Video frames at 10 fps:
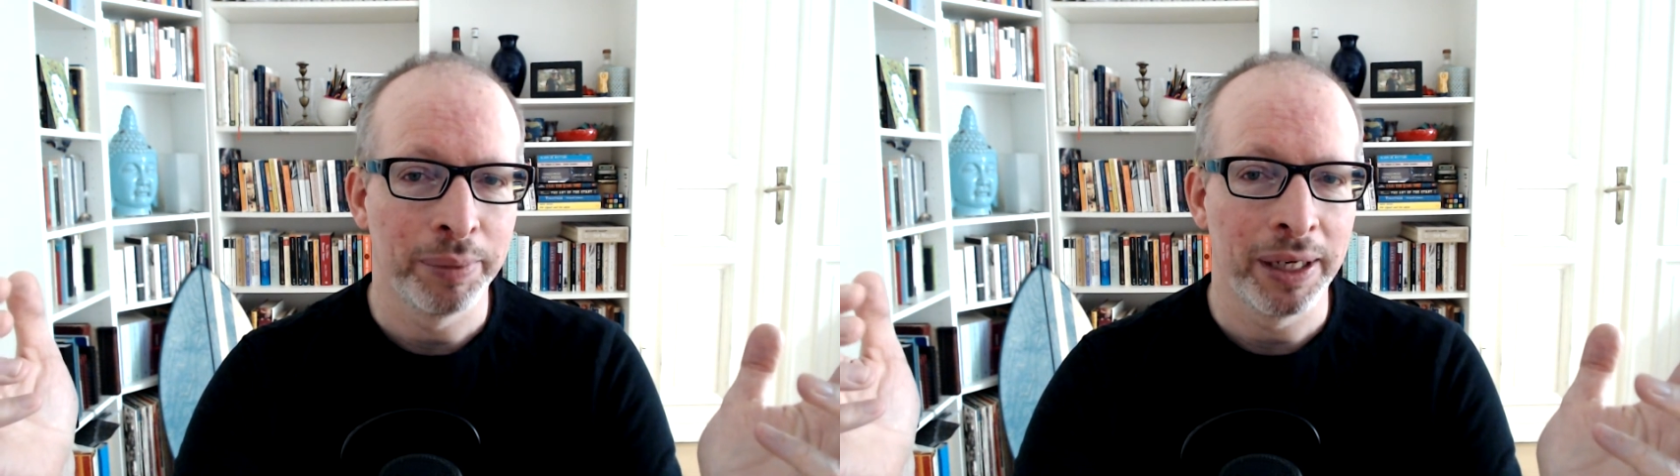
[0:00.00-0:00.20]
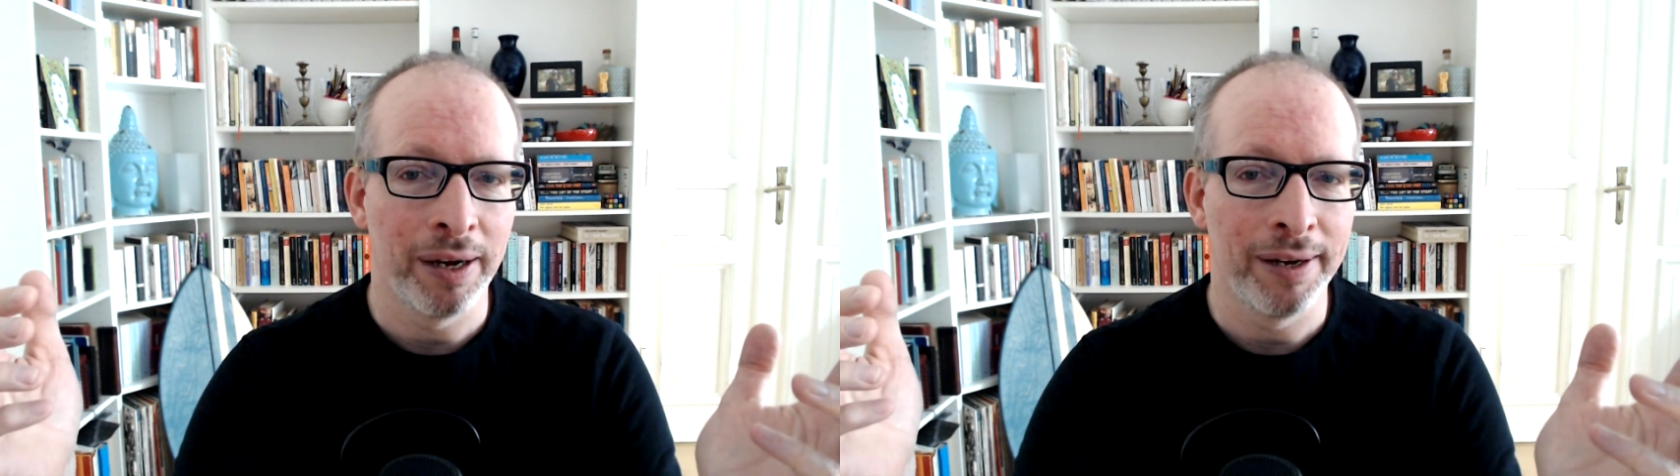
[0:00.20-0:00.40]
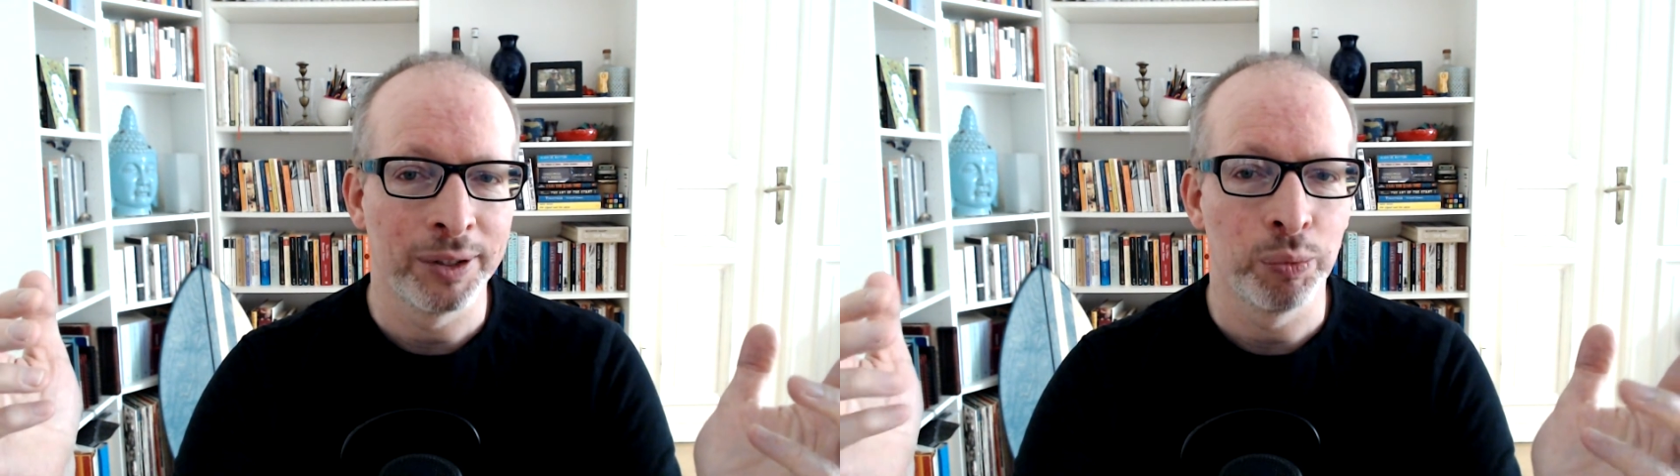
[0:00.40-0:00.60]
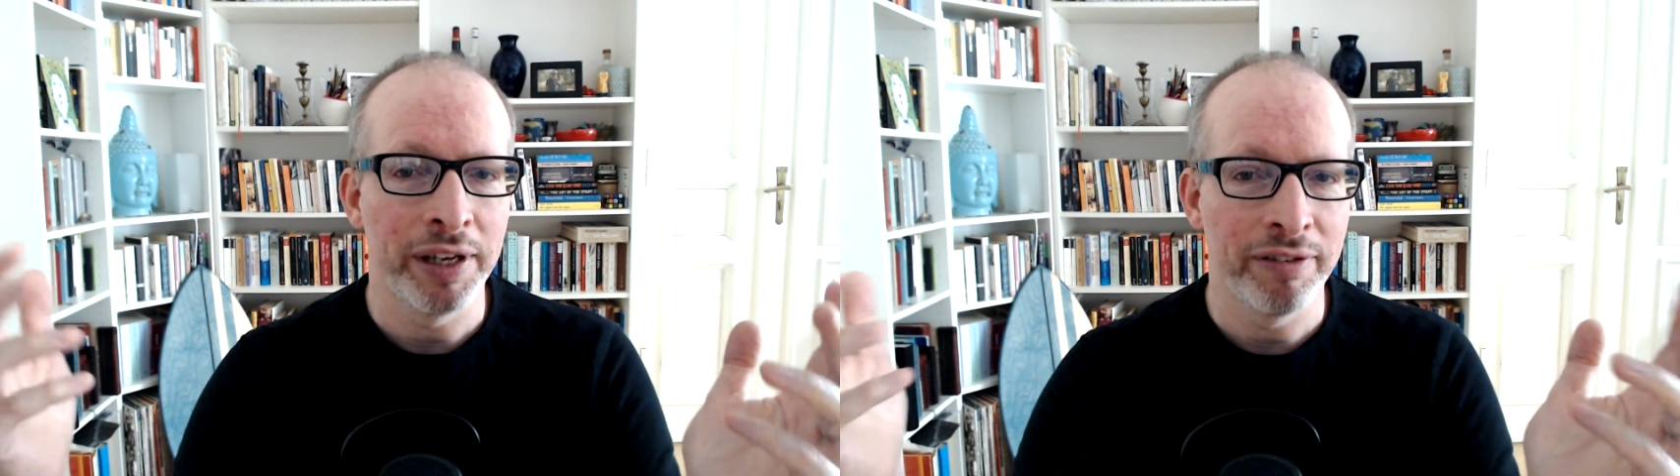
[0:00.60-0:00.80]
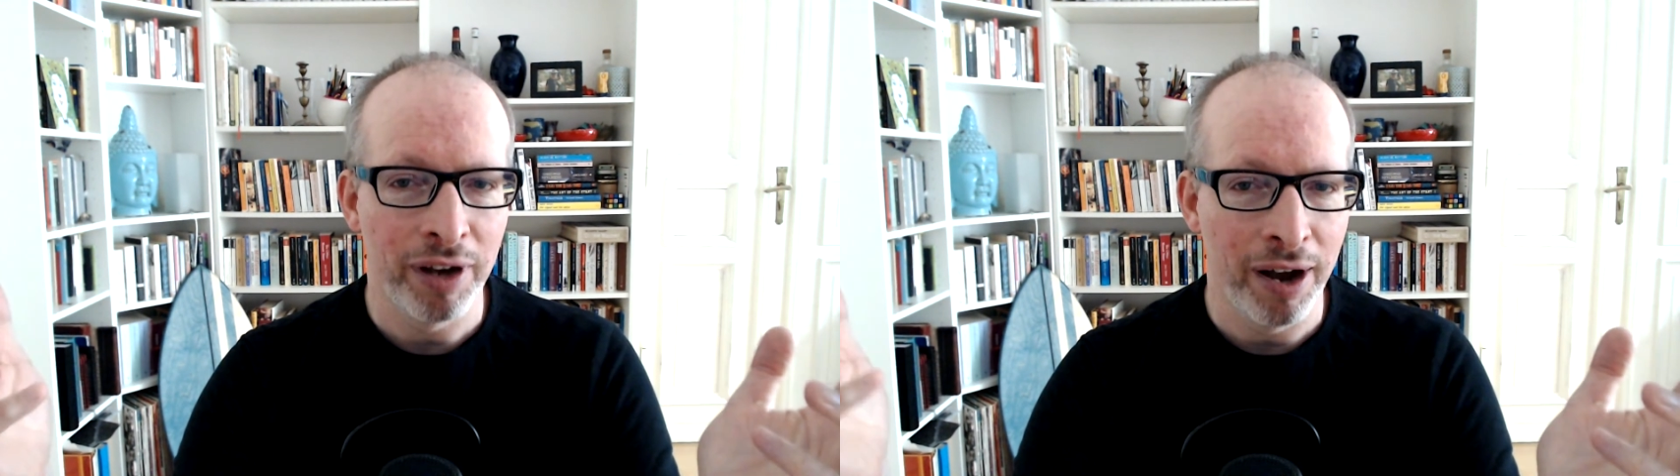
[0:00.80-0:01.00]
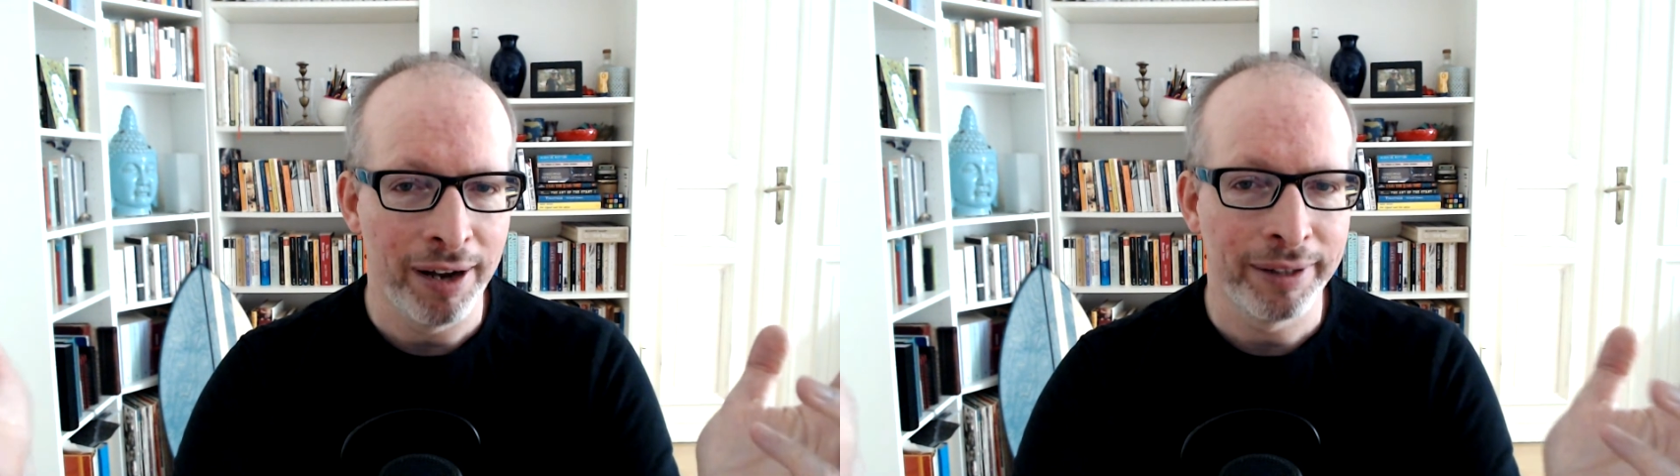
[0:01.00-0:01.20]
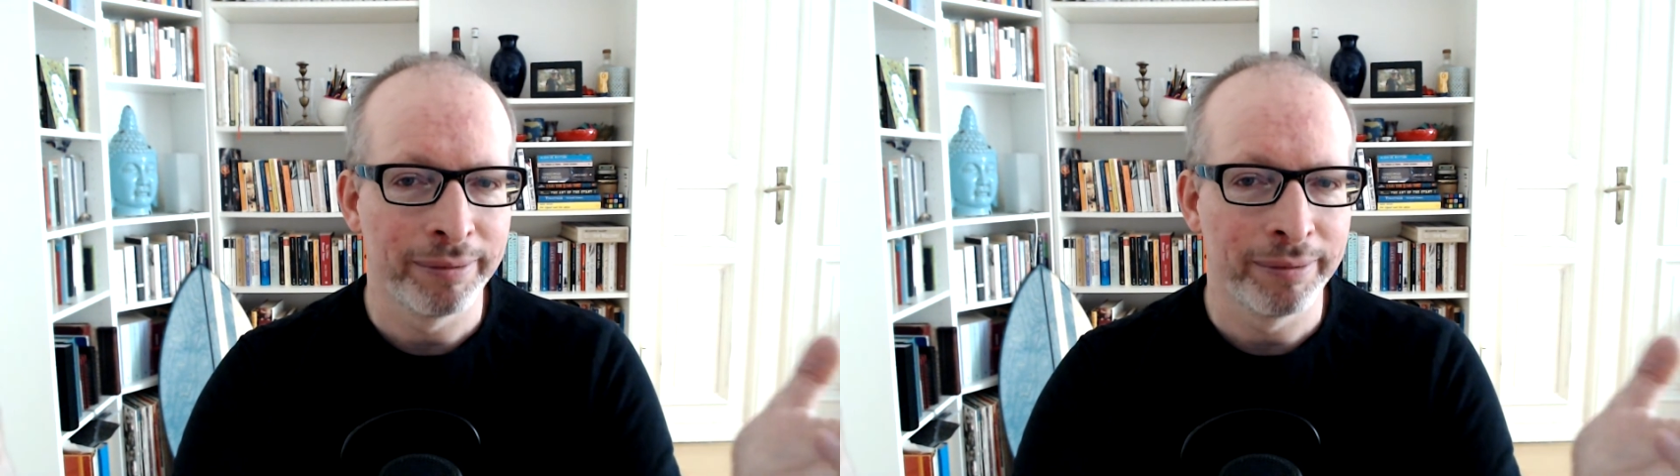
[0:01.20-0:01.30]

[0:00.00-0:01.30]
because we've got